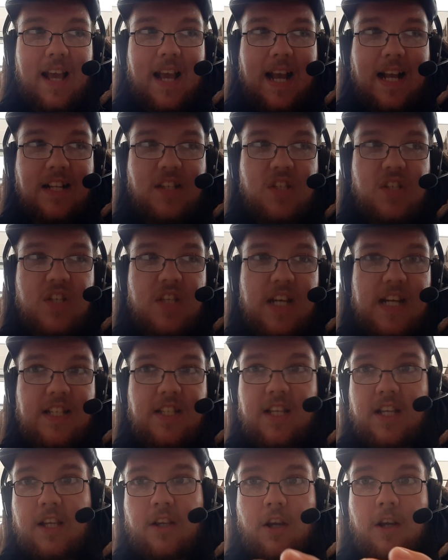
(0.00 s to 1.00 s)

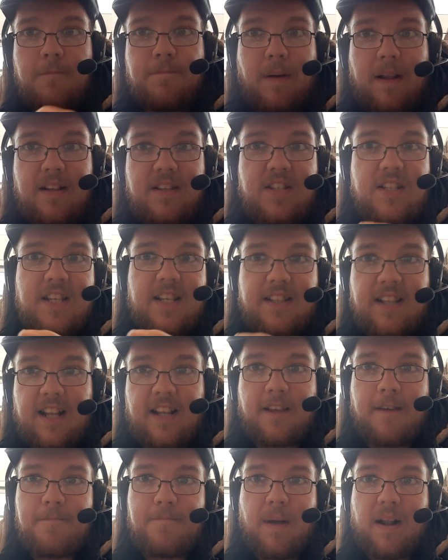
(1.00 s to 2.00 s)
it's a good balance, it's a
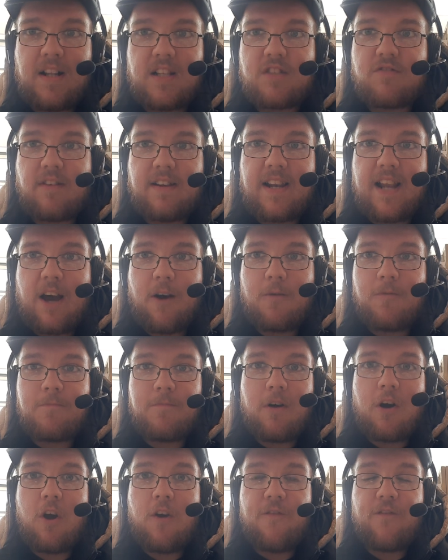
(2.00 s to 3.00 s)
delicate balance right now,
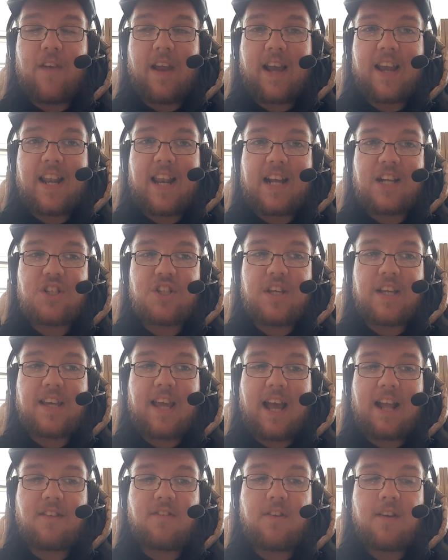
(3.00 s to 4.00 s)
but hopefully I can actually
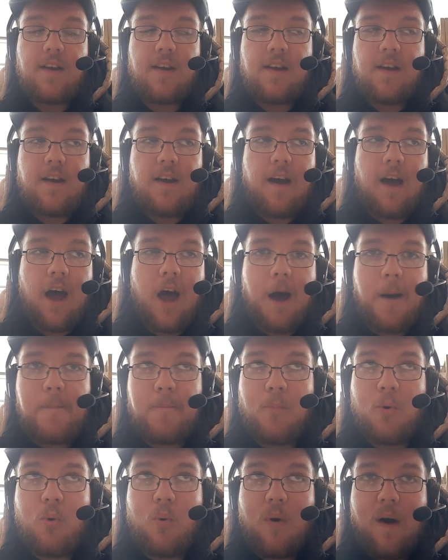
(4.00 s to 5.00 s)
get
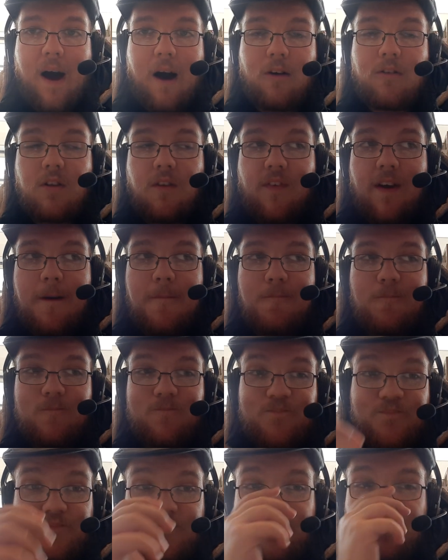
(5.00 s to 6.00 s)
more out of it.
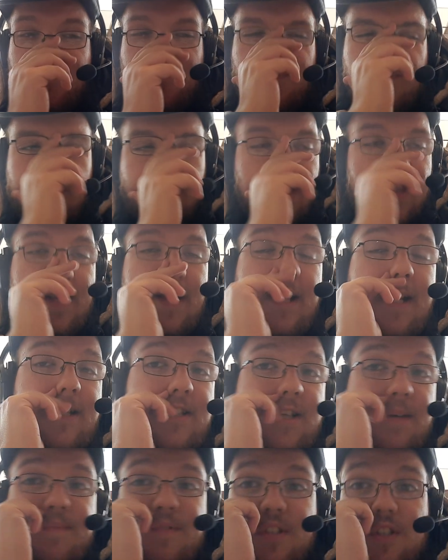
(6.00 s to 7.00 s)
In
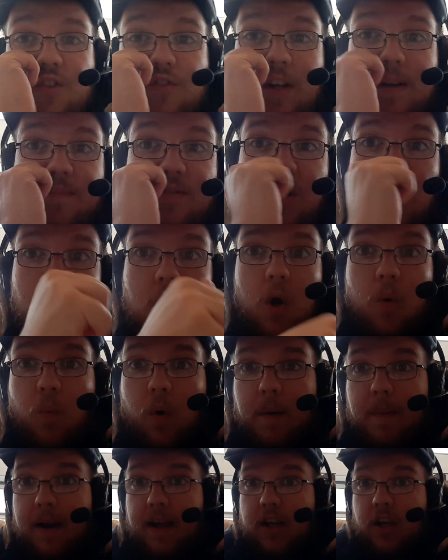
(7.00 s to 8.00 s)
terms of streams,
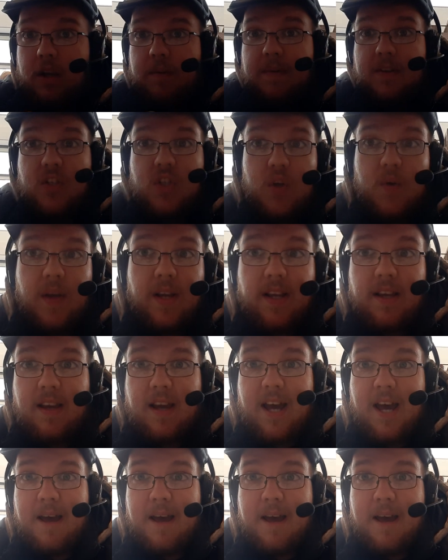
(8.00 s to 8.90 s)
what am I going to be doing?